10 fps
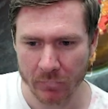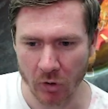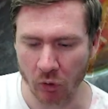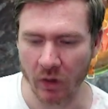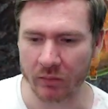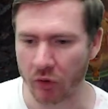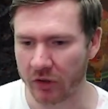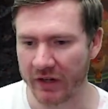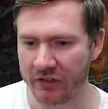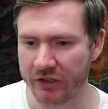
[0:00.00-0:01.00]
Or one
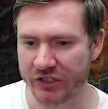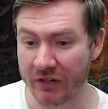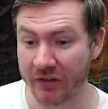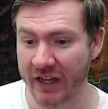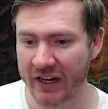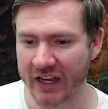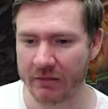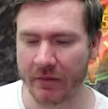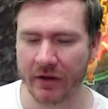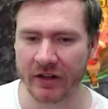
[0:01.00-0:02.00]
more evolution. I forgot I got
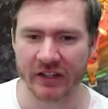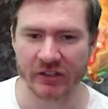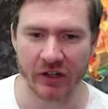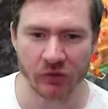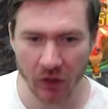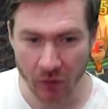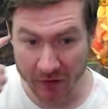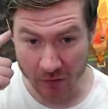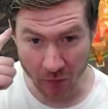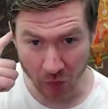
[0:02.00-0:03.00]
him up here. Yeah, so he's one away
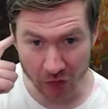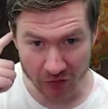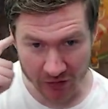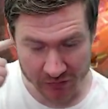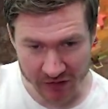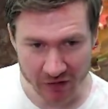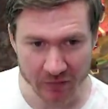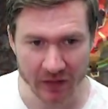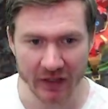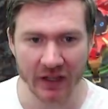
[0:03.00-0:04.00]
from Immortal. I'm stoked
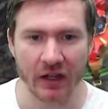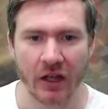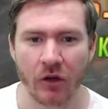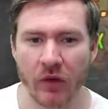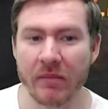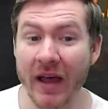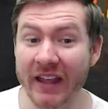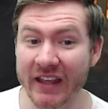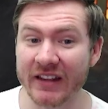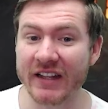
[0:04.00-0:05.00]
about that. We
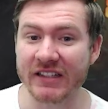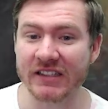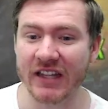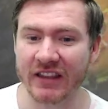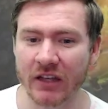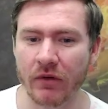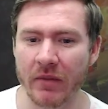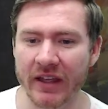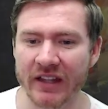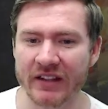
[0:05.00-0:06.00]
might get this. I think we
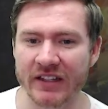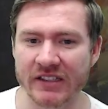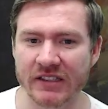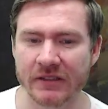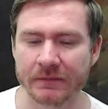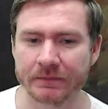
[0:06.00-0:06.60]
might get this.